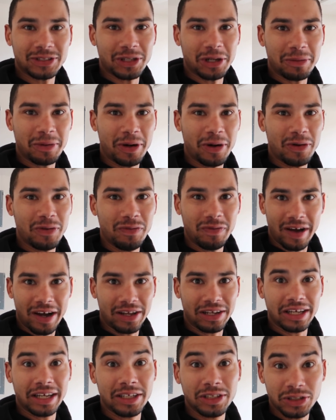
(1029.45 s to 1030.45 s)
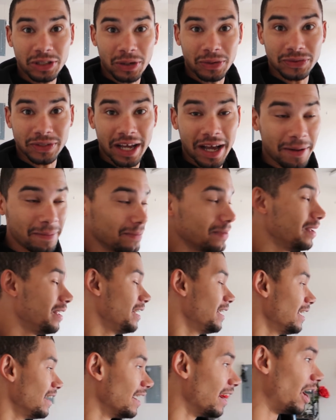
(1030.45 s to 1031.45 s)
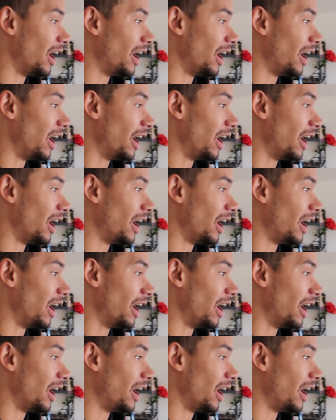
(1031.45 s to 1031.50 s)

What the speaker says: turbo finally shows up.